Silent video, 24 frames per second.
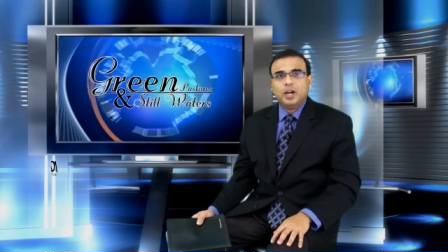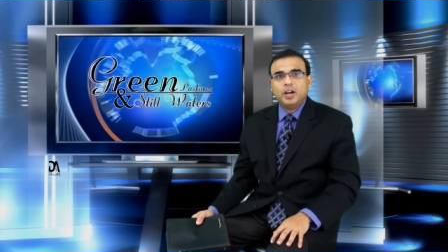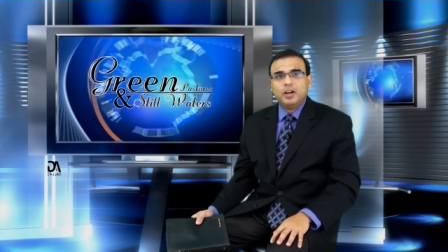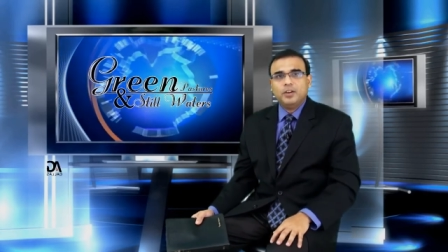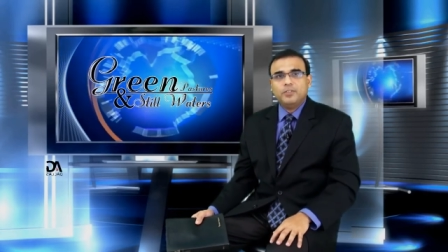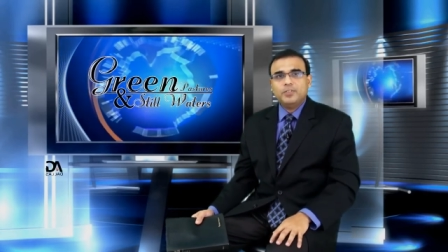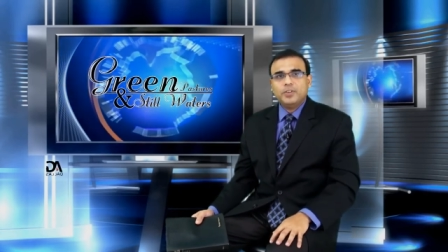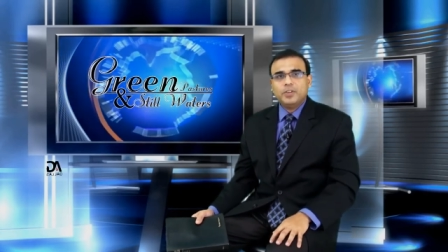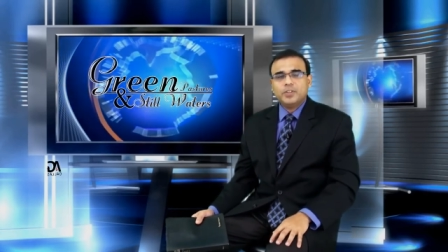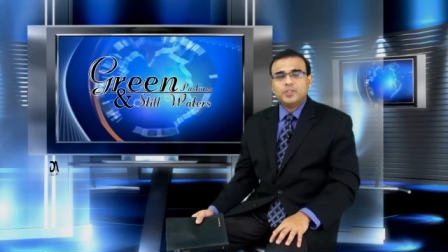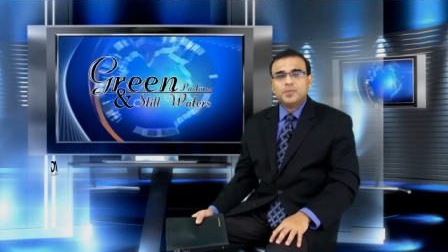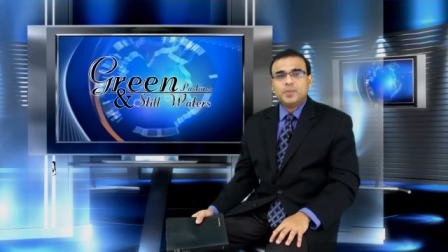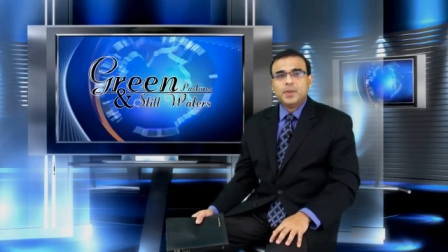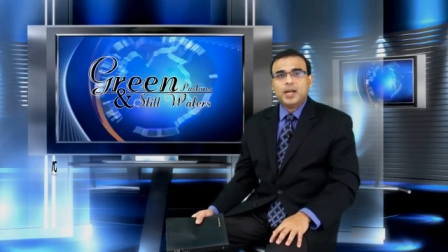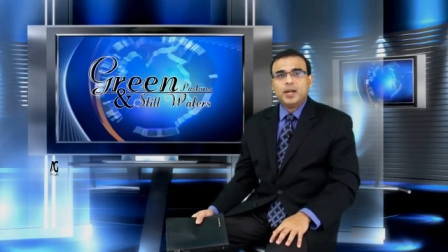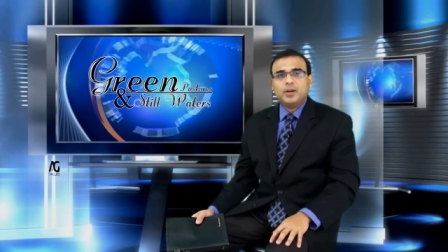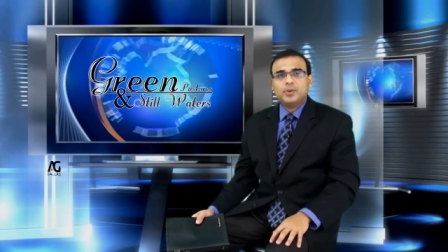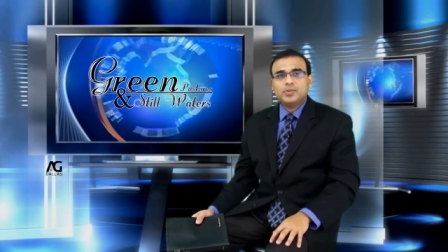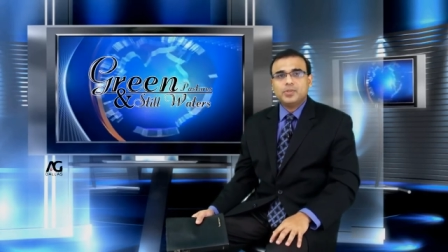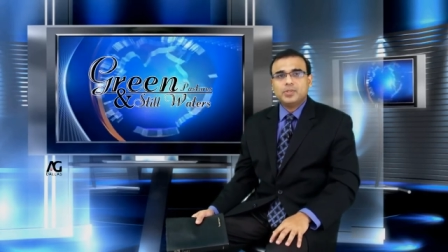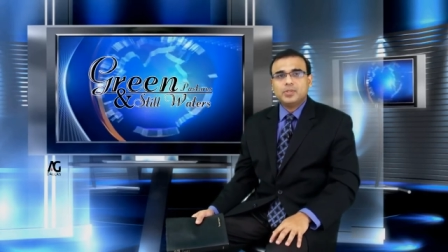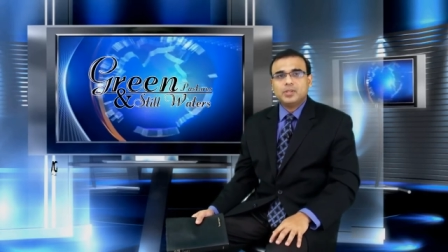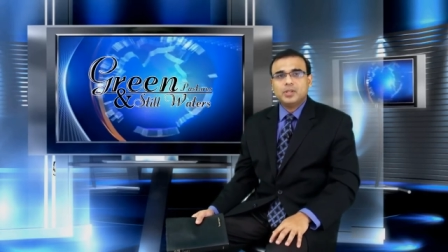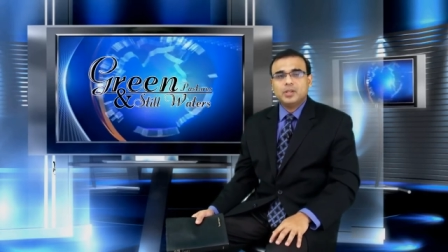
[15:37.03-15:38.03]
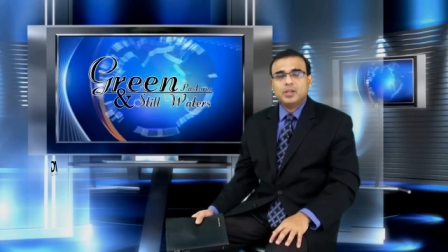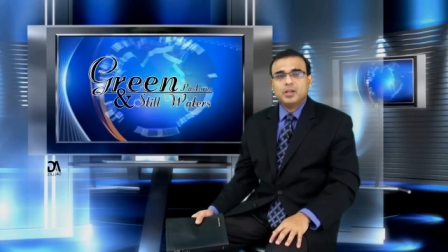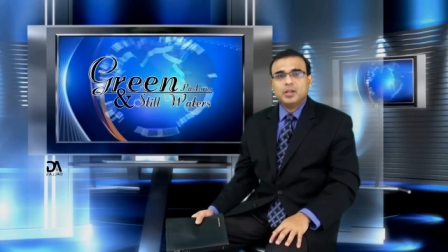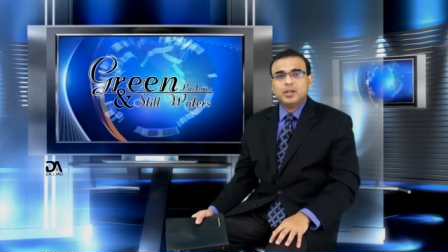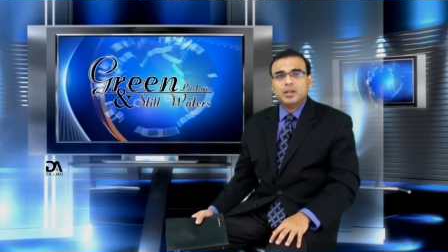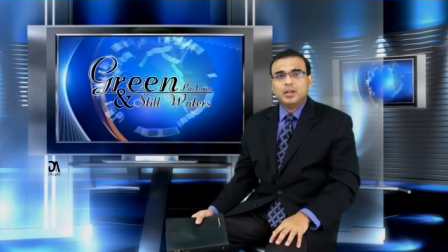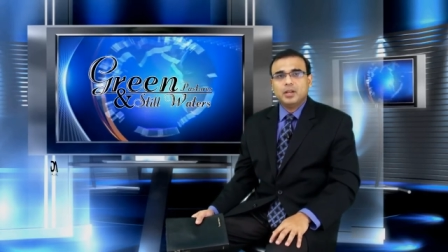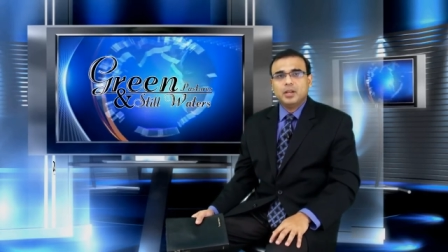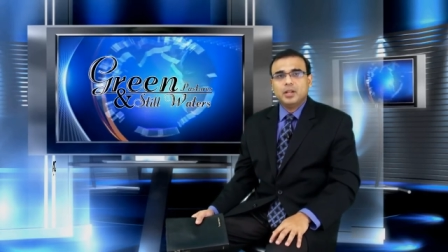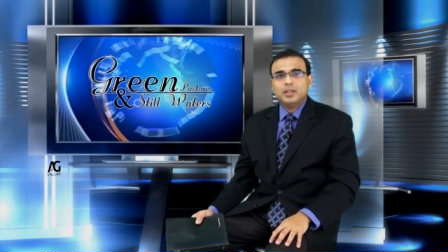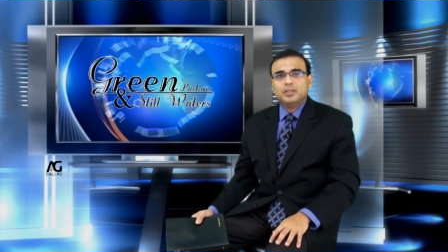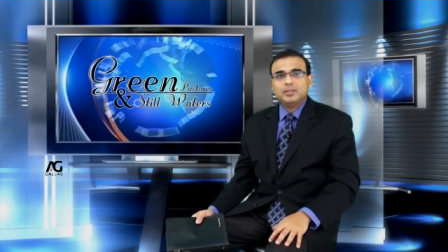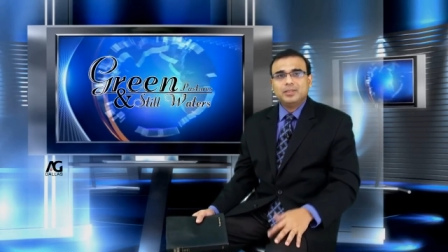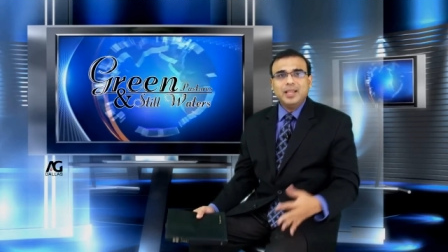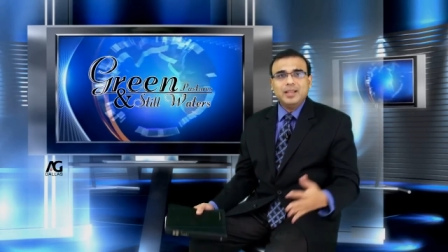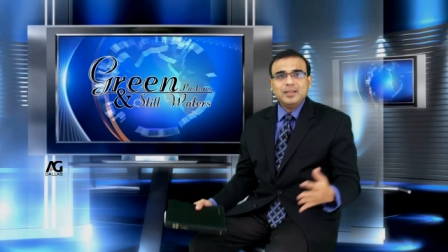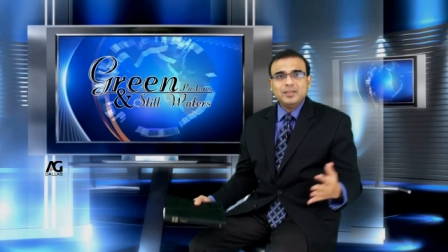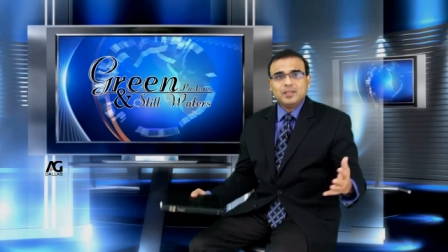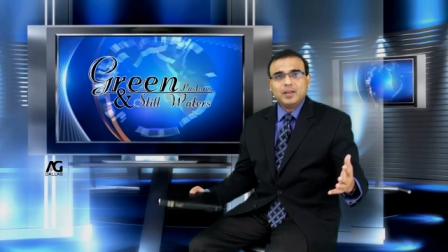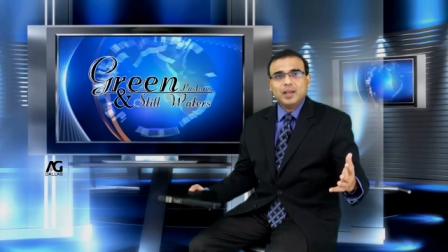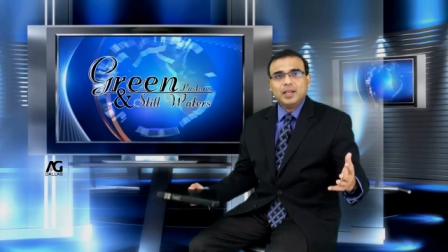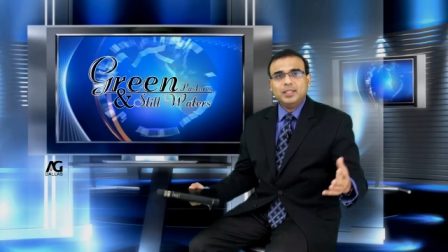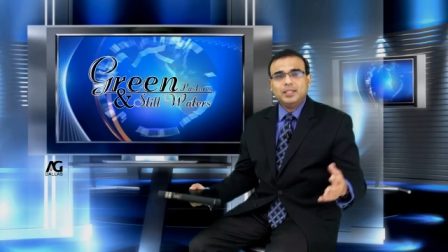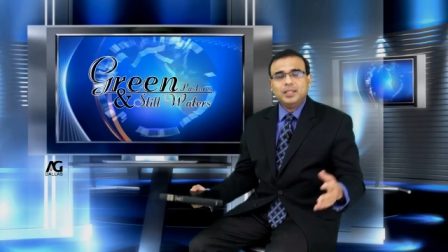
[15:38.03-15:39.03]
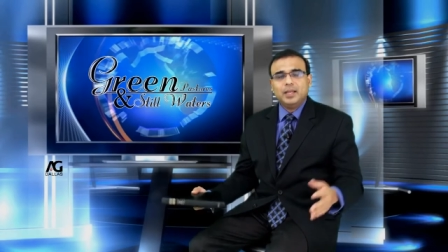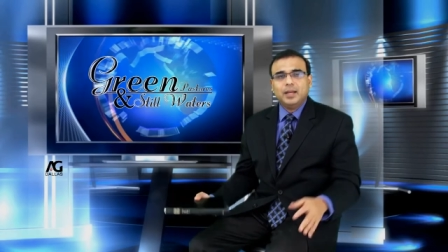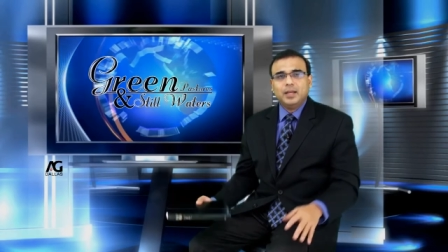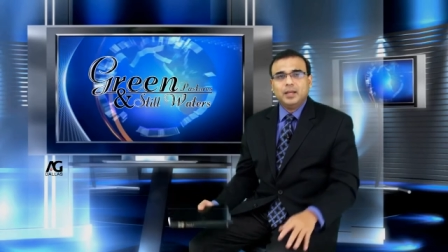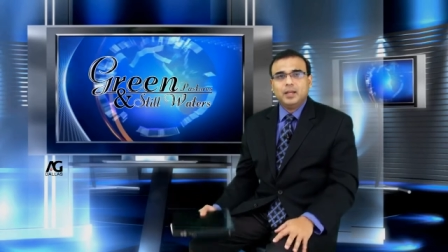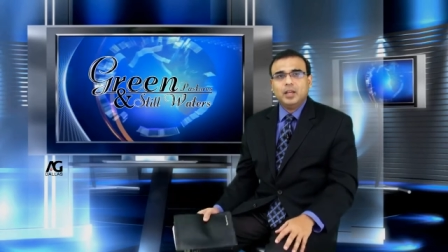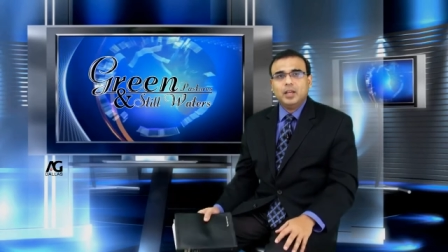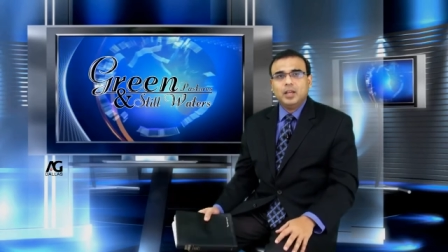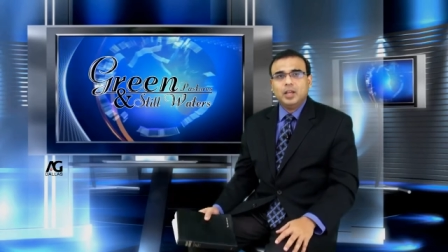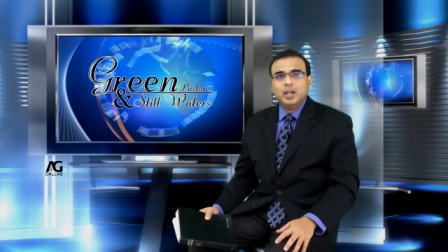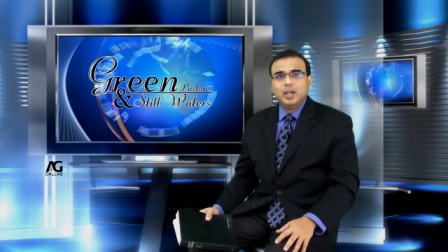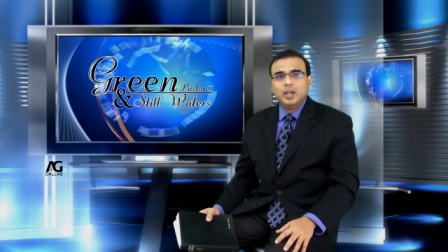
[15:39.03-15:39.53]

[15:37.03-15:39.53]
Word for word: of your spouse? Things like that.